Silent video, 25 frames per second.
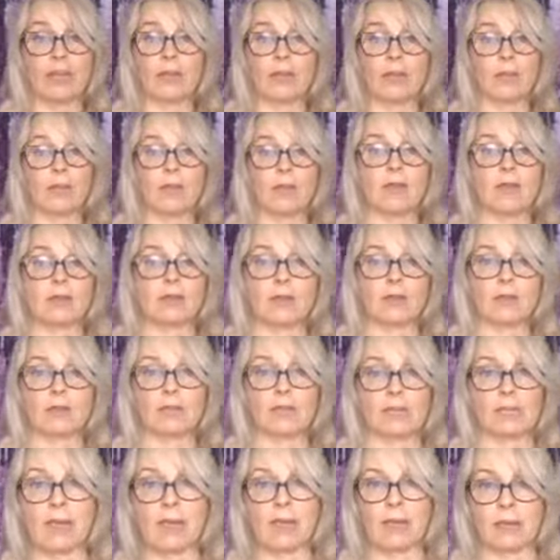by keeping
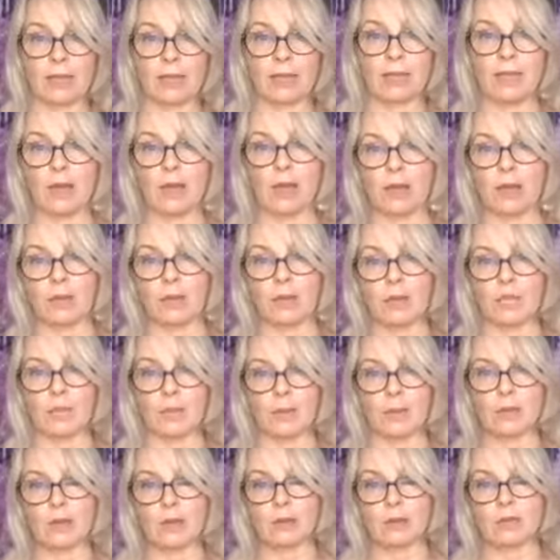ourselves in our ego and
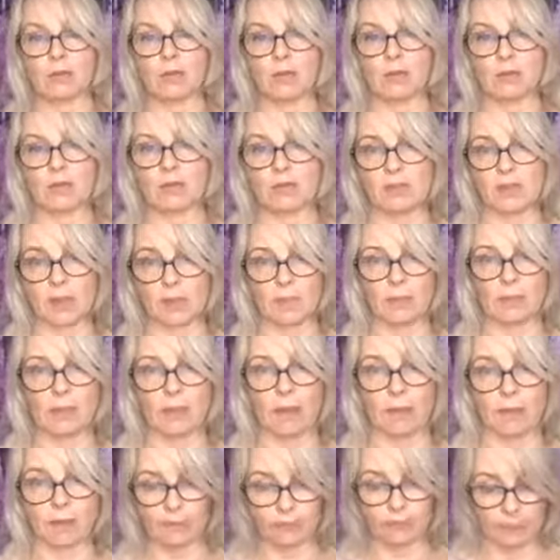keeping ourselves
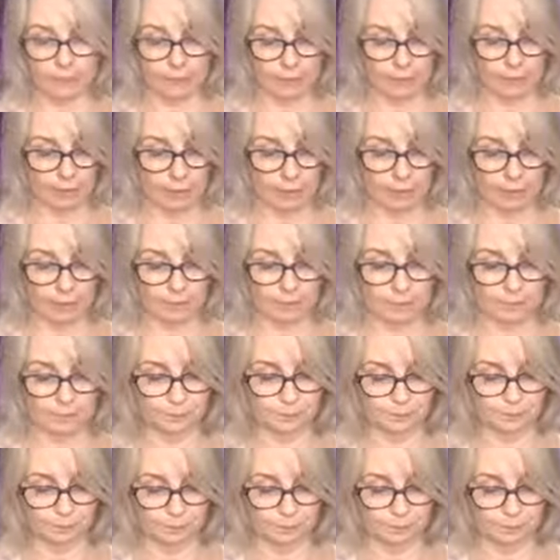separate from the light.